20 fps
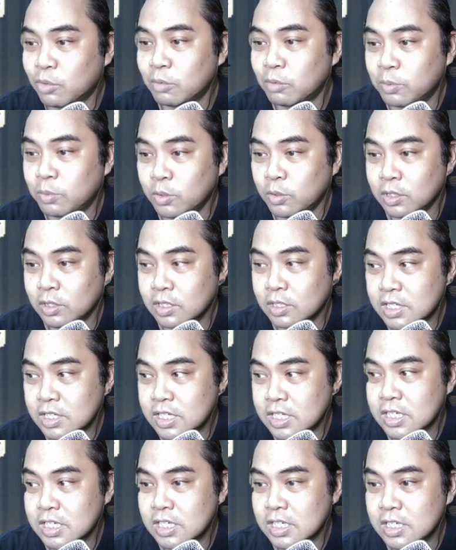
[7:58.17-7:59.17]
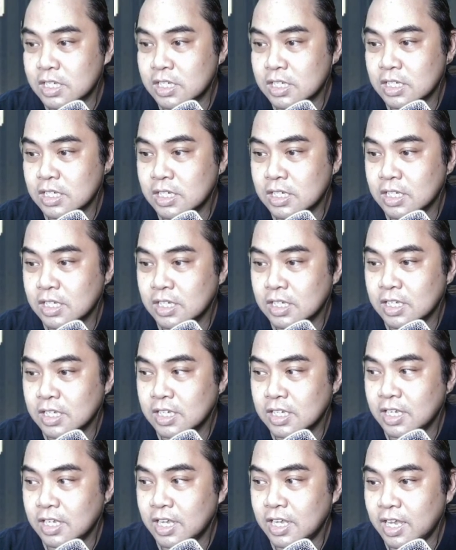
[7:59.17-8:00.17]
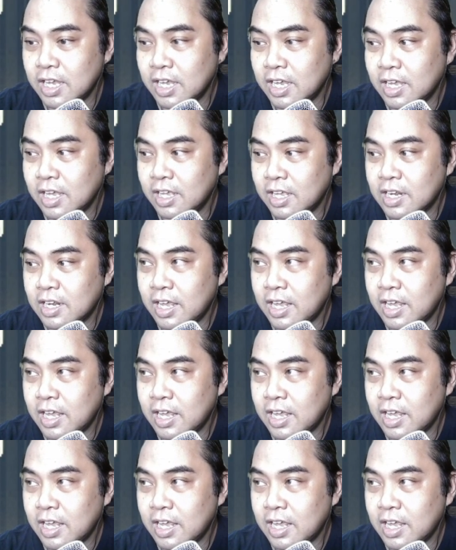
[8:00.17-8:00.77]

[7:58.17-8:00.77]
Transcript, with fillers: pulls and I